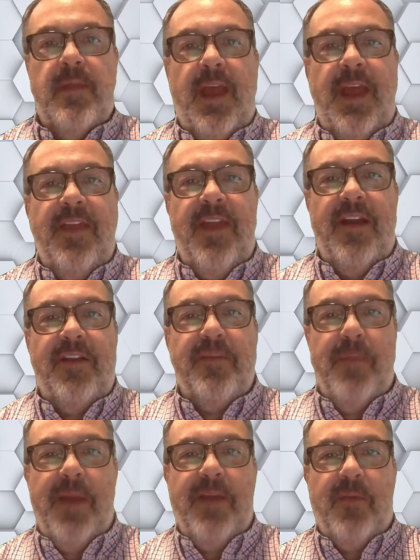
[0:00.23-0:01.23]
Hey there, it's
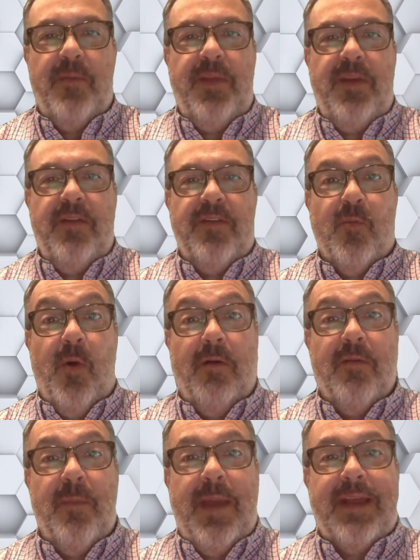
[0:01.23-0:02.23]
Michael Buist.
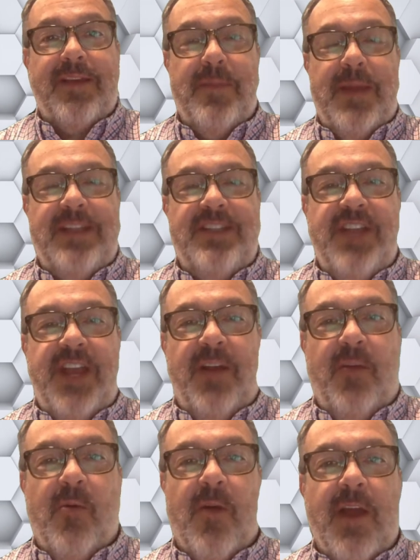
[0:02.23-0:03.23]
Welcome back to my
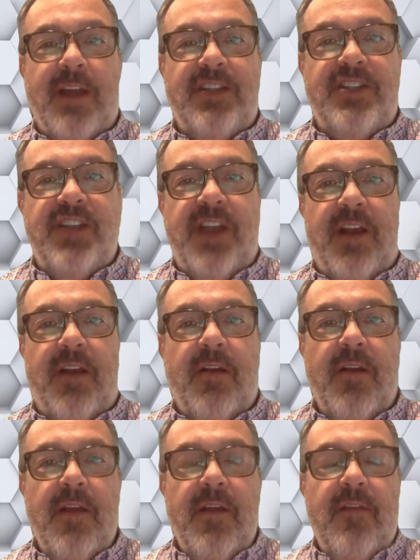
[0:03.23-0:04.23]
channel where I
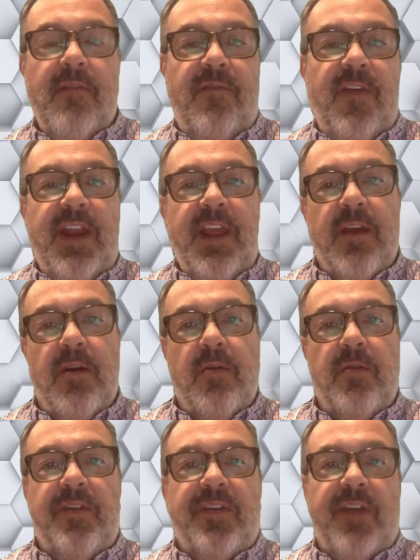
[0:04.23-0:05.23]
share
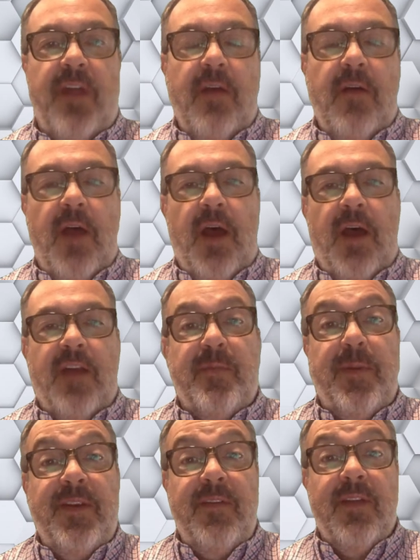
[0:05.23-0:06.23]
videos
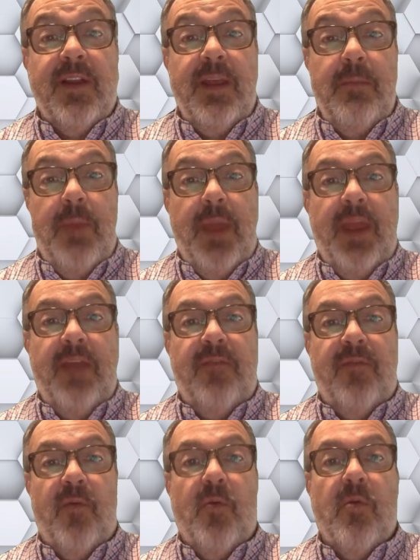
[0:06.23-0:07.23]
specifically made
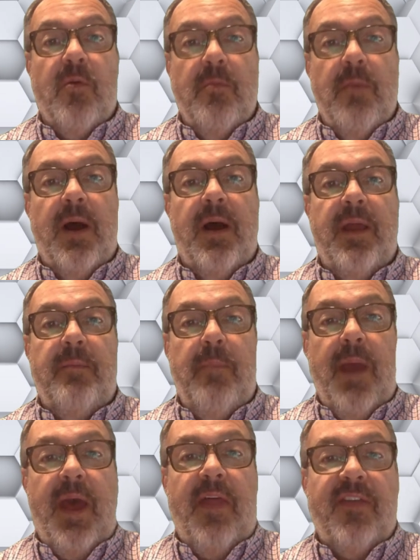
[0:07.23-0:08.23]
for my
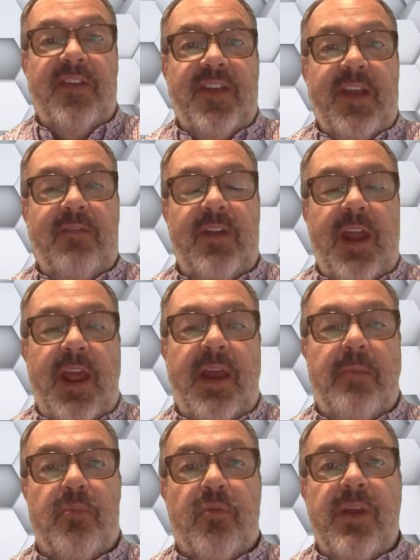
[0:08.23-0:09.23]
Math 7
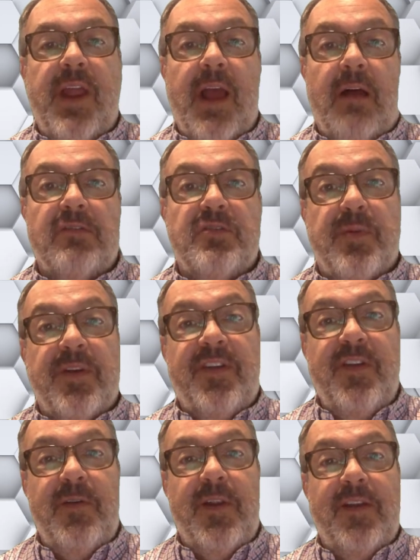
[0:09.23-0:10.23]
and pre-algebra
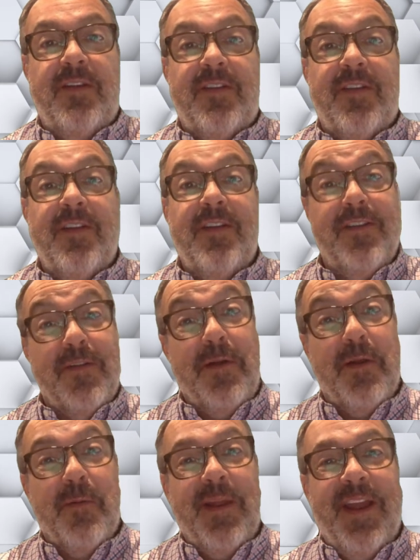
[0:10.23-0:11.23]
students. So
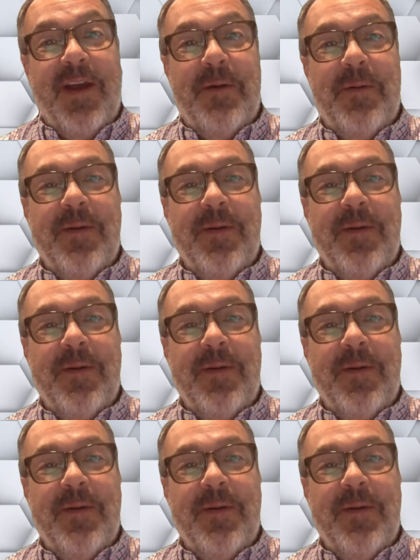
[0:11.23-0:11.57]
here we go.